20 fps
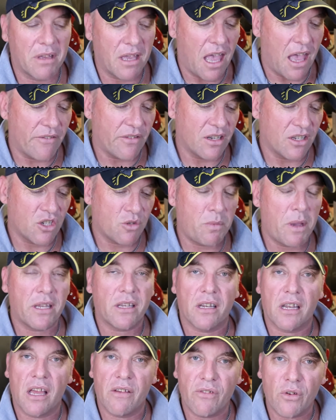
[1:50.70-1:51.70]
have it
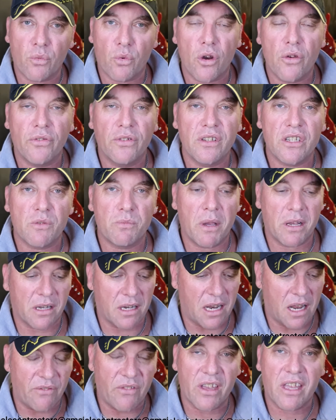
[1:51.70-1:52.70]
inspected, have your roof
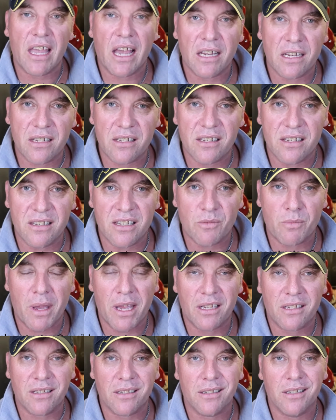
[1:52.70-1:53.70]
inspected, have your gutters
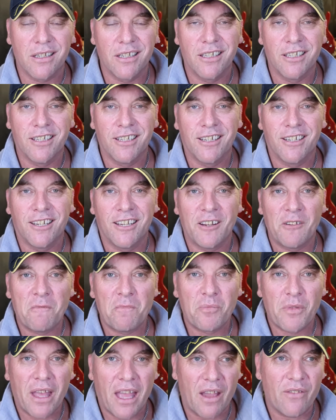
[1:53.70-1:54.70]
inspected,
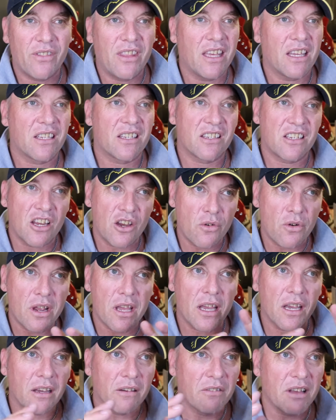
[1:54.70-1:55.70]
have the
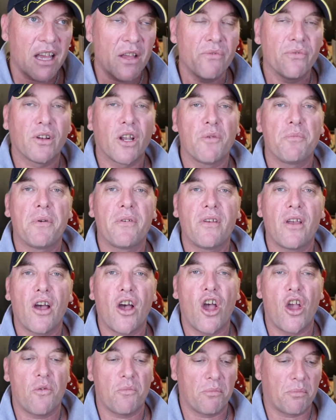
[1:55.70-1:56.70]
exterior envelope of your
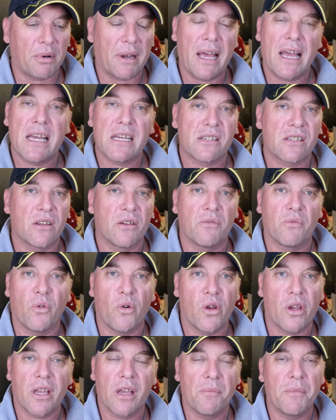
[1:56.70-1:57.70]
home, plaster
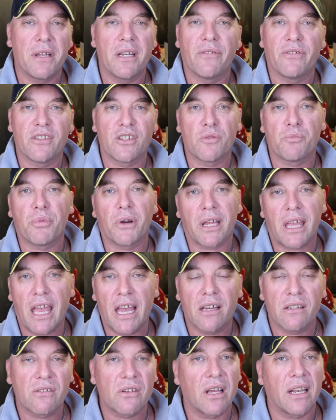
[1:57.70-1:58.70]
work. I mean, if it's a brick
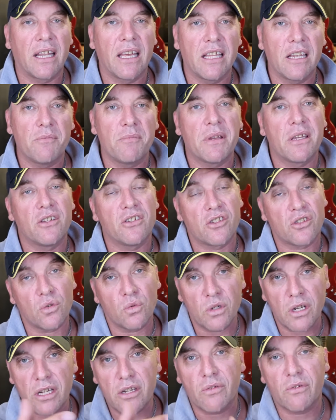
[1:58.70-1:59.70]
house, clearly, but you
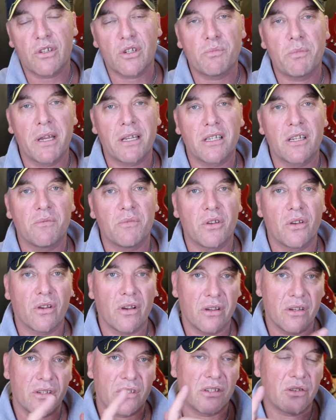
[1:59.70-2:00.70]
still need to inspect it, but you've
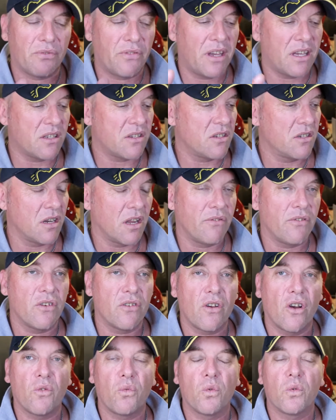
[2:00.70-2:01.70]
got your soffits. You know, if
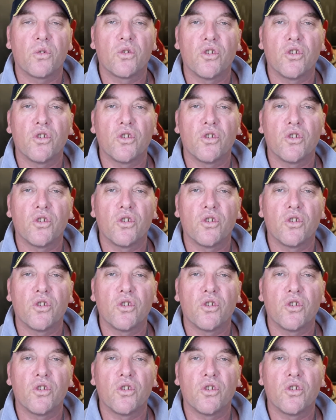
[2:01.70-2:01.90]
you've got